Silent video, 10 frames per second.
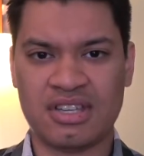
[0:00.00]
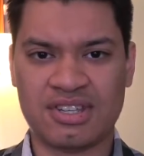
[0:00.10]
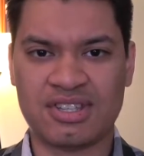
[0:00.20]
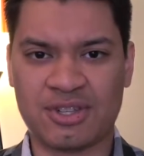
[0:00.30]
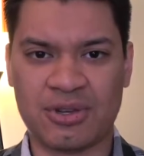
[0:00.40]
It's
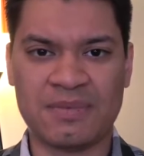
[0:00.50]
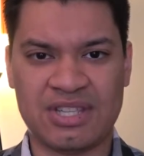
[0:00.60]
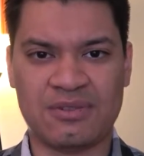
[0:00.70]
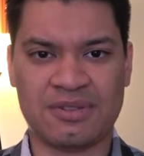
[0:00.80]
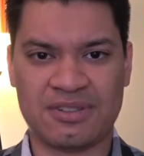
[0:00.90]
just a dream
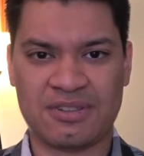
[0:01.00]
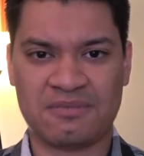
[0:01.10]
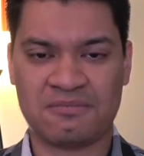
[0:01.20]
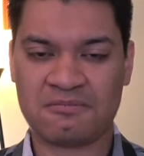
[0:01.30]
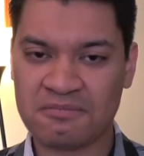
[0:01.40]

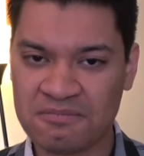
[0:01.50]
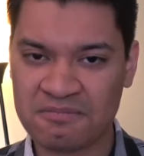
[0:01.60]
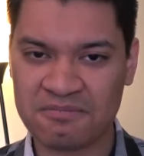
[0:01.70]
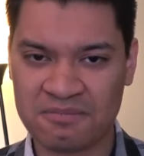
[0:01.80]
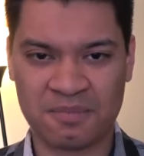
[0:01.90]
sequence.
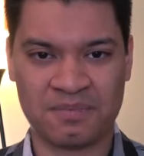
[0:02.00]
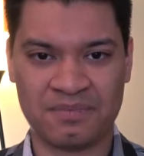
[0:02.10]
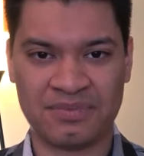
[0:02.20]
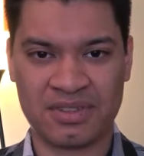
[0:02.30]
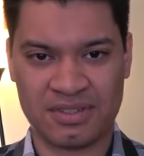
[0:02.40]

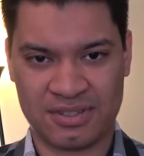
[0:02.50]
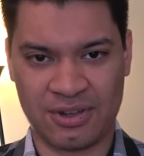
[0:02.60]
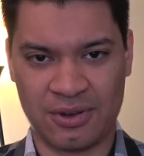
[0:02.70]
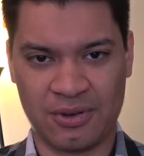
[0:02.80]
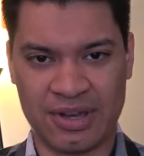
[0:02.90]

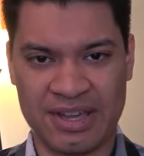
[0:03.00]
So